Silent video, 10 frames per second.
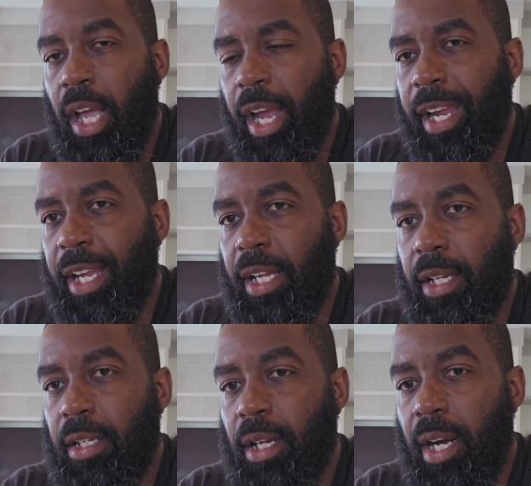
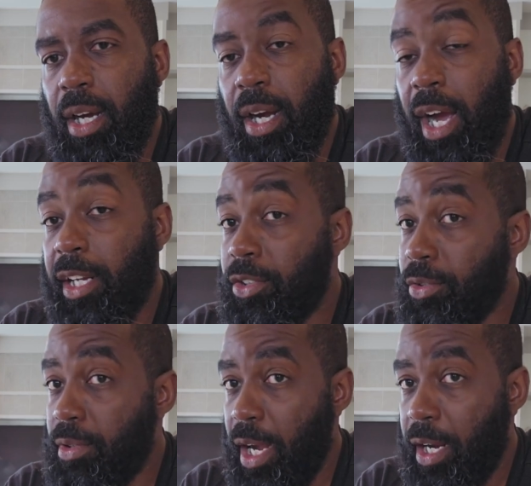And uh, I do
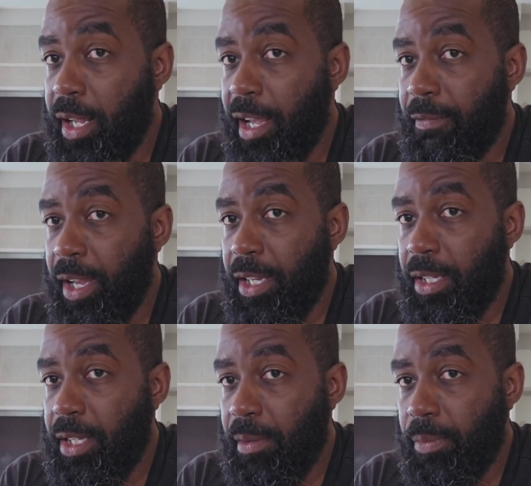not have a
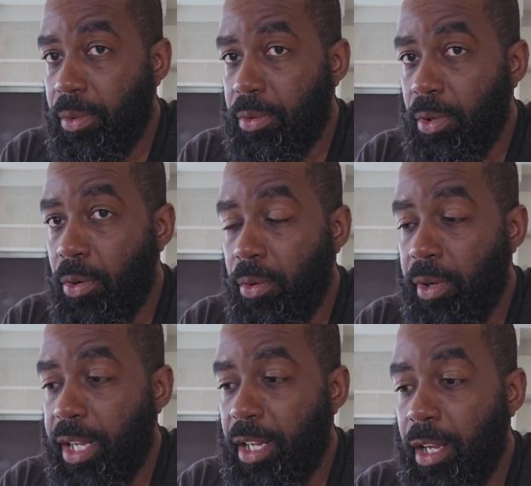gimbal or
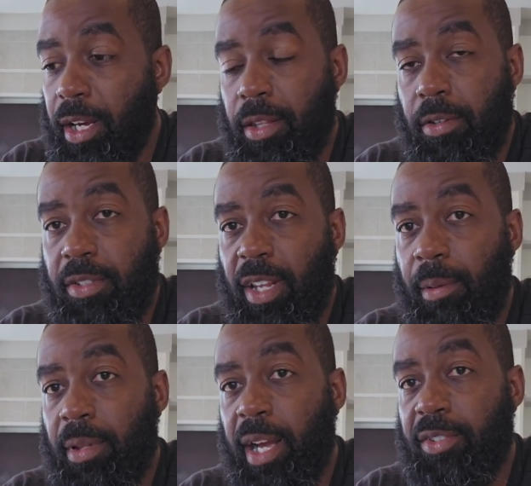any other
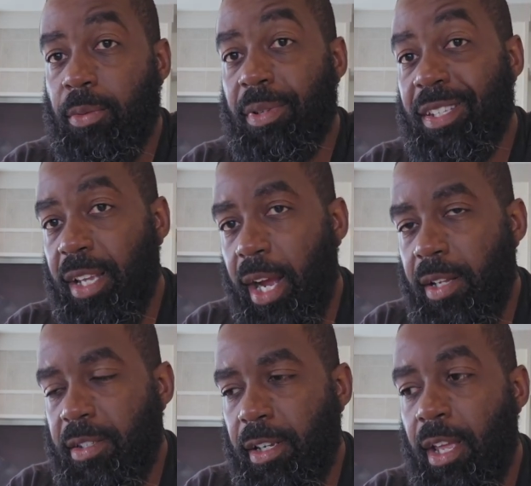stabilizer besides the